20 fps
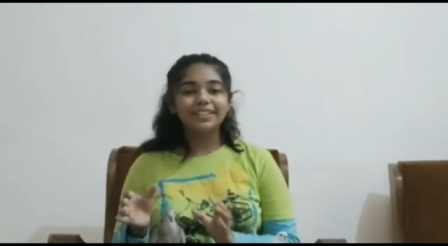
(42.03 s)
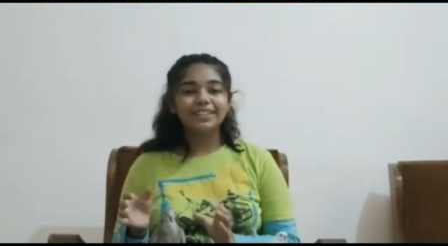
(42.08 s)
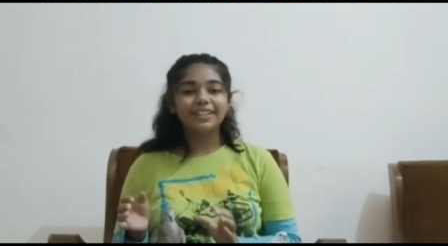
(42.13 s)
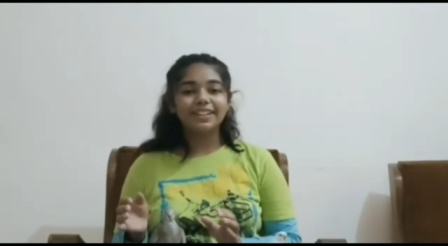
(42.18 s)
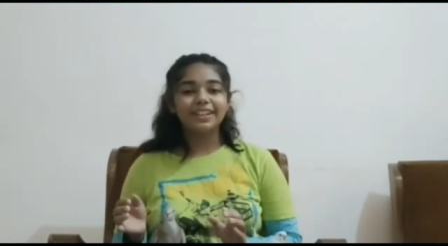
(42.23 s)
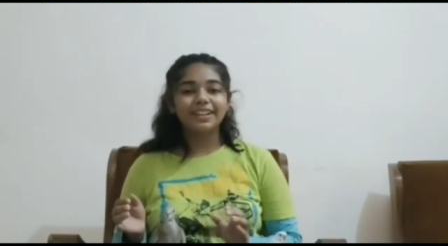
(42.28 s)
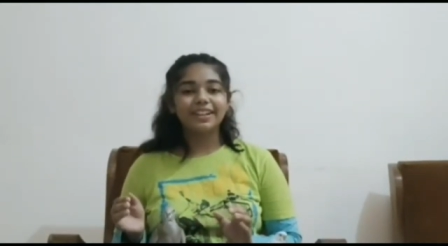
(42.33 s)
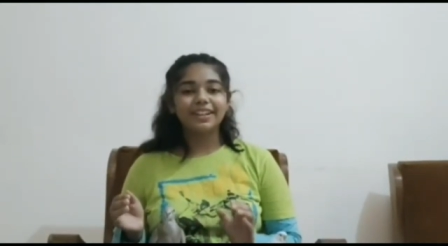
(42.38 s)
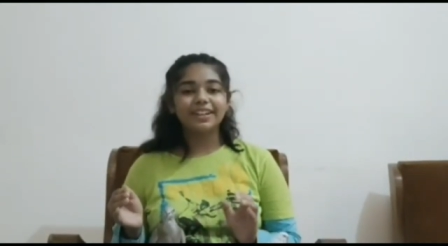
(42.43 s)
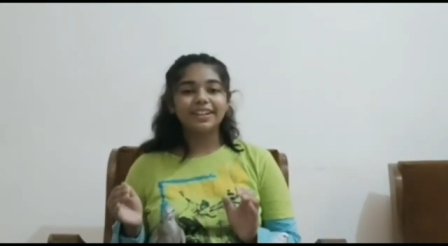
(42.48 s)

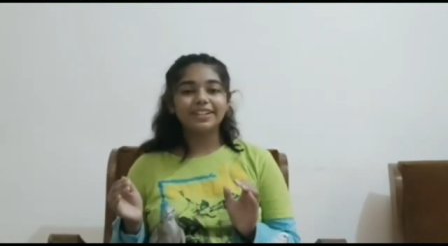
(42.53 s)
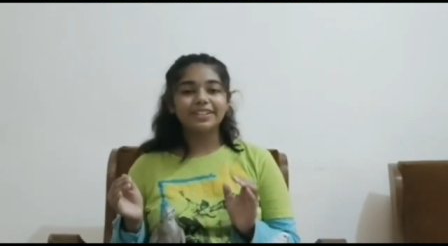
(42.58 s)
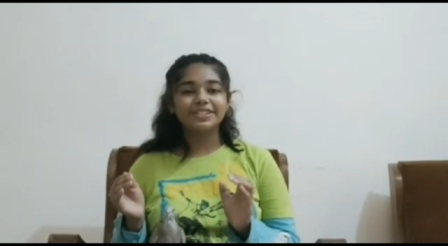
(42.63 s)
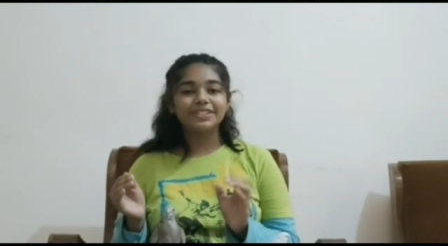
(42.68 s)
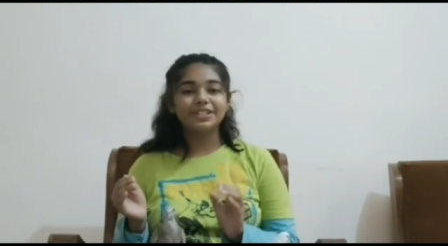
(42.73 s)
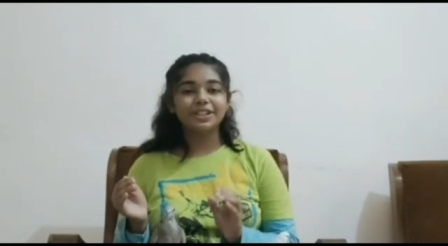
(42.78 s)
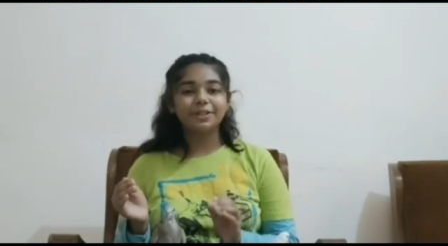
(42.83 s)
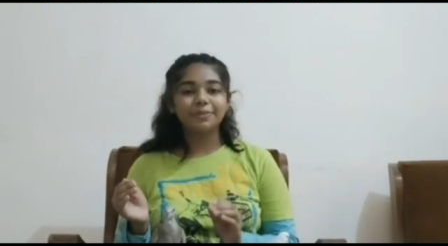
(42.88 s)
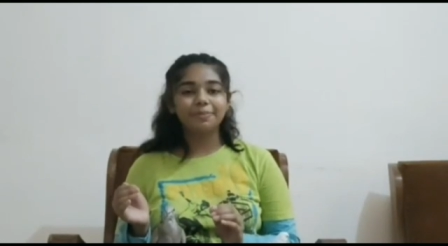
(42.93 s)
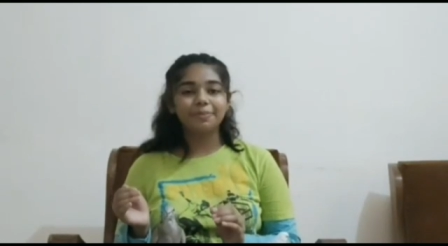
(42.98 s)
Their
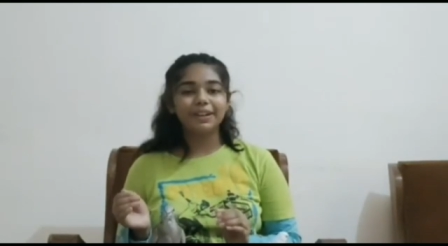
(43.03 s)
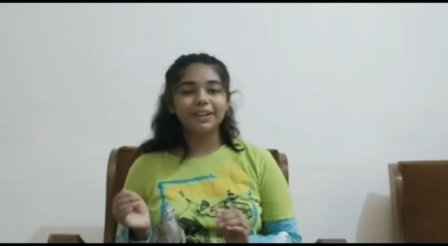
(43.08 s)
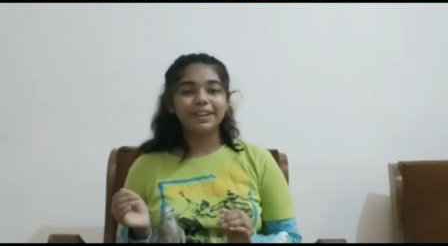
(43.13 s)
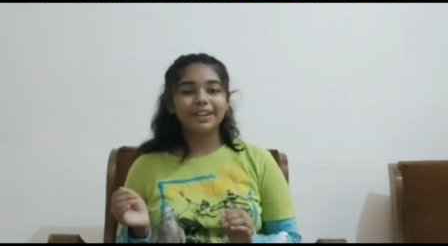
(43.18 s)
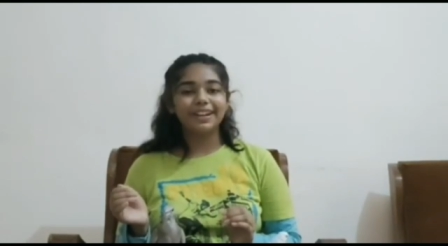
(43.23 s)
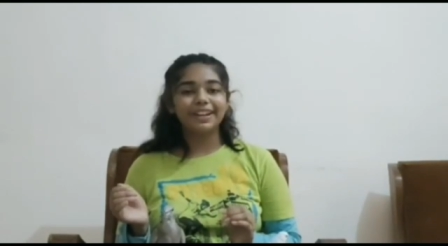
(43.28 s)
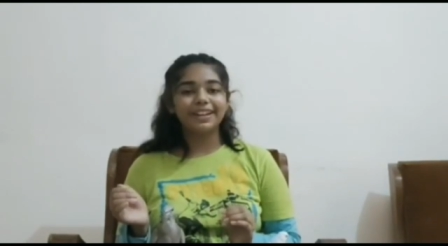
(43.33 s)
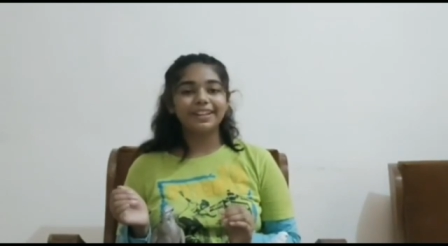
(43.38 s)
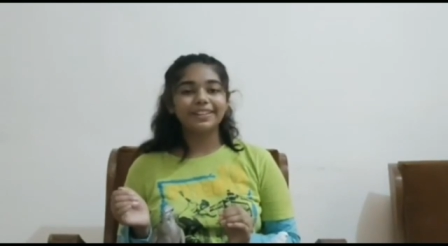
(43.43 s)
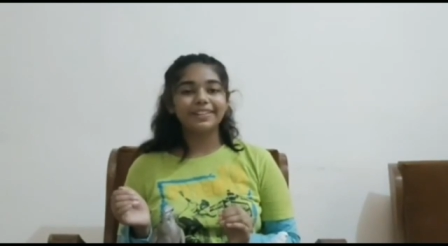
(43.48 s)

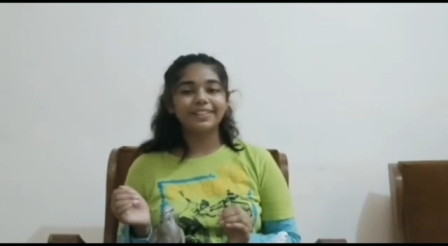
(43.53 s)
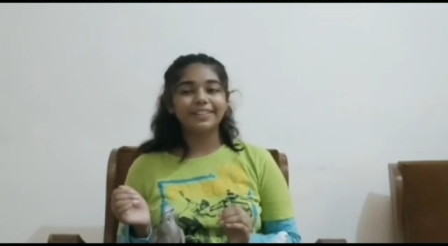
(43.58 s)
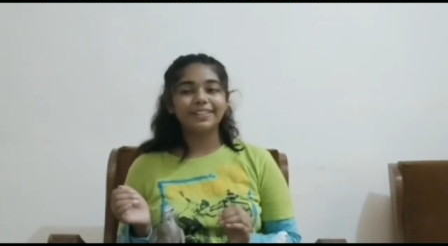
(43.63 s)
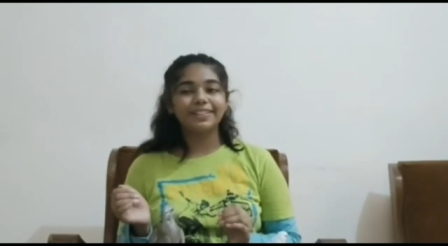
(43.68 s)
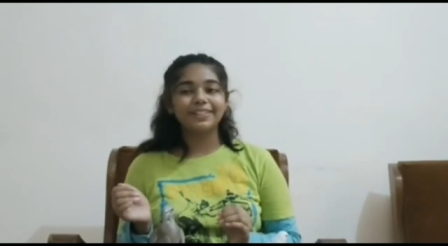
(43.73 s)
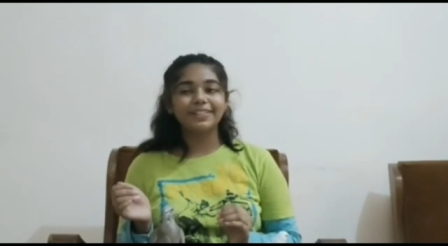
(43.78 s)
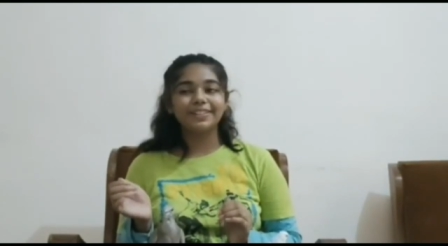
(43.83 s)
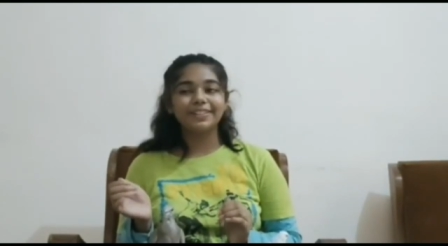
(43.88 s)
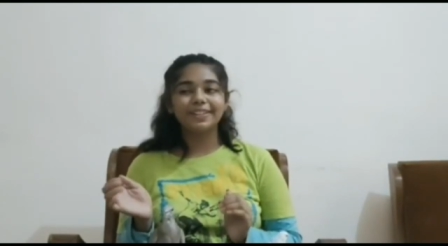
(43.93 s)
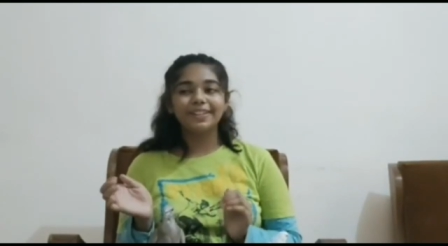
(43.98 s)
chirping is
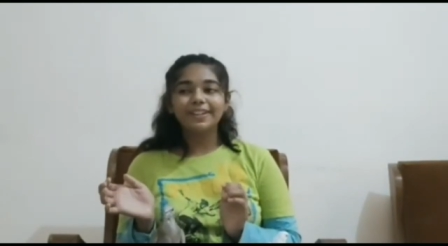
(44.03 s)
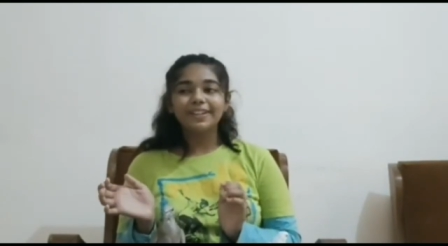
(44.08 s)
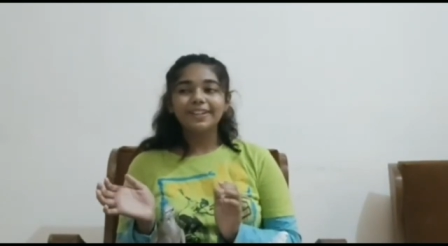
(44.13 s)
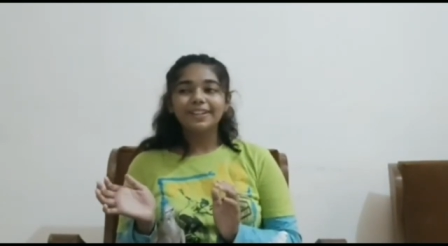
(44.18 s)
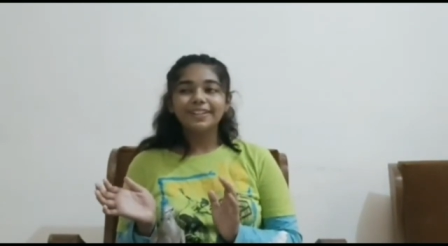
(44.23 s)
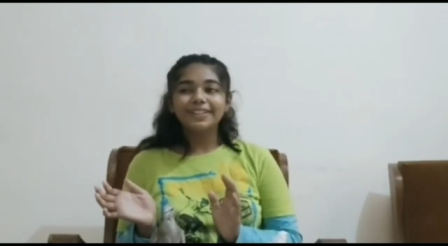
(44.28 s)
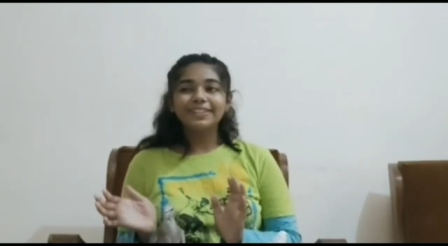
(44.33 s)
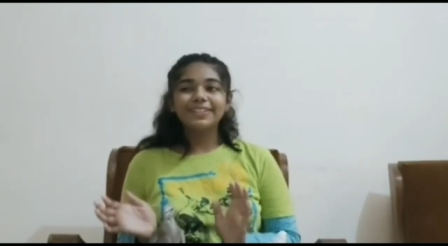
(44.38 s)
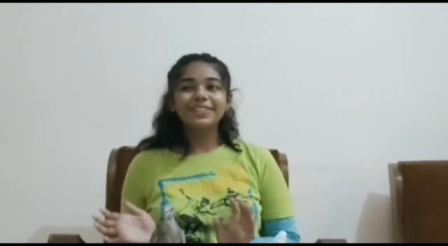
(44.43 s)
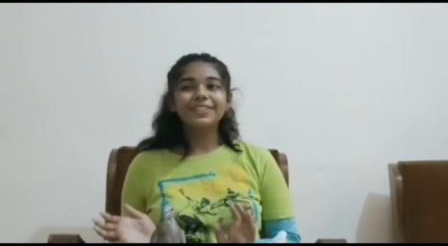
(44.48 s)

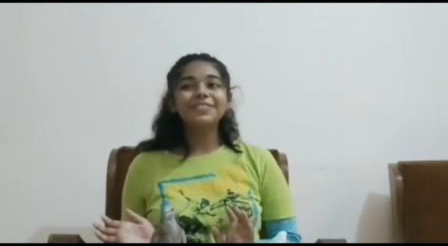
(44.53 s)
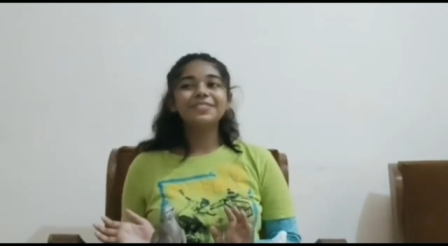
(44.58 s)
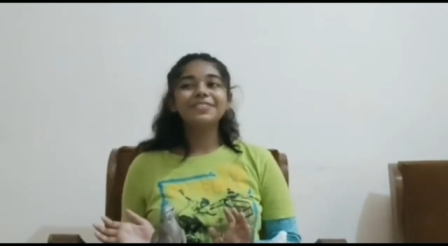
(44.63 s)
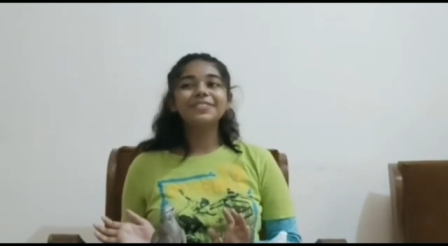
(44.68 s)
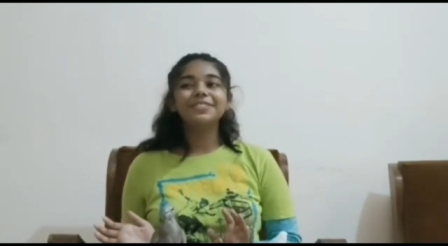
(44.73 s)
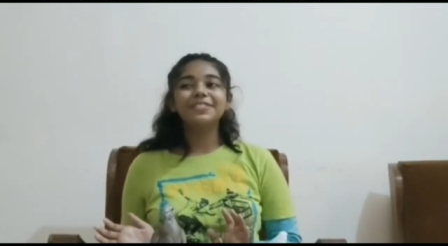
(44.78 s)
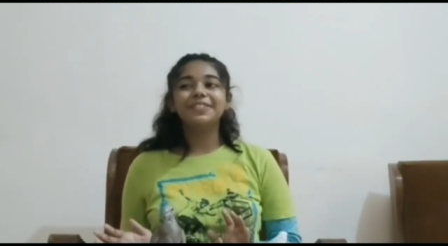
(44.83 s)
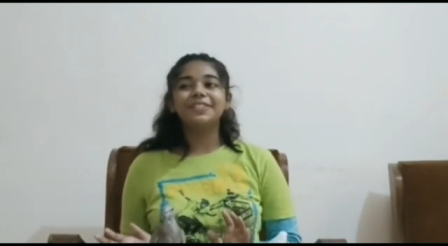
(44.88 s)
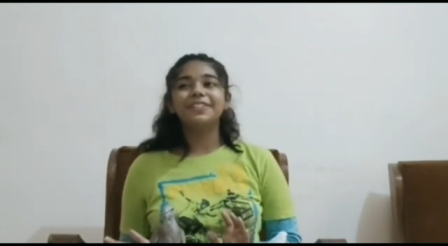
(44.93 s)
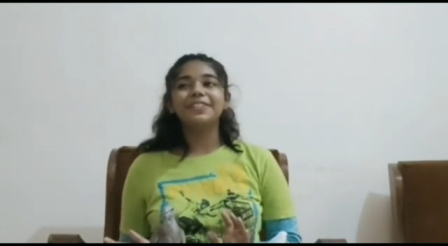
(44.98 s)

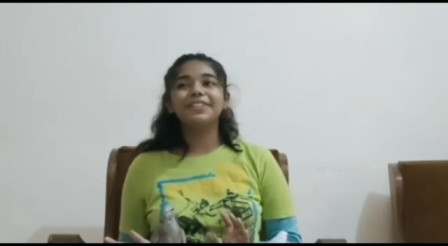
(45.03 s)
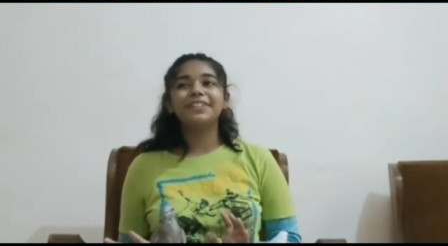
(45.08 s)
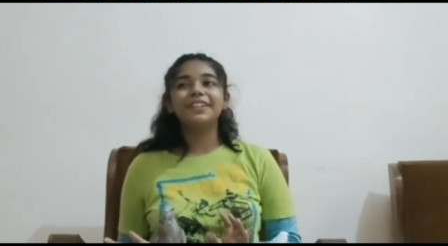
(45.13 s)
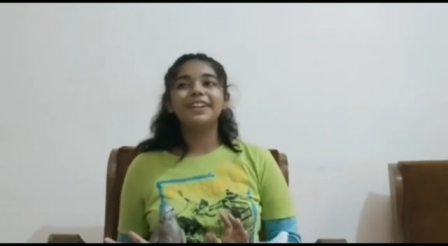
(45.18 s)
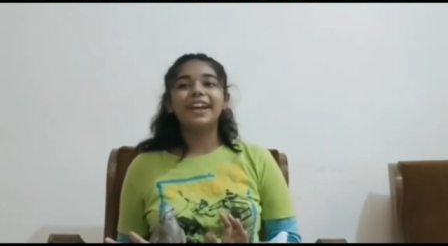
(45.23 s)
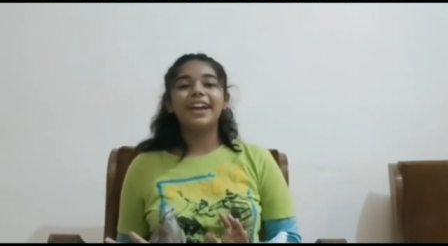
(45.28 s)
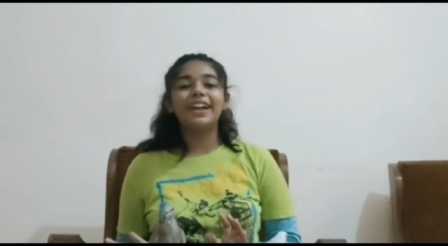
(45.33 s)
too good,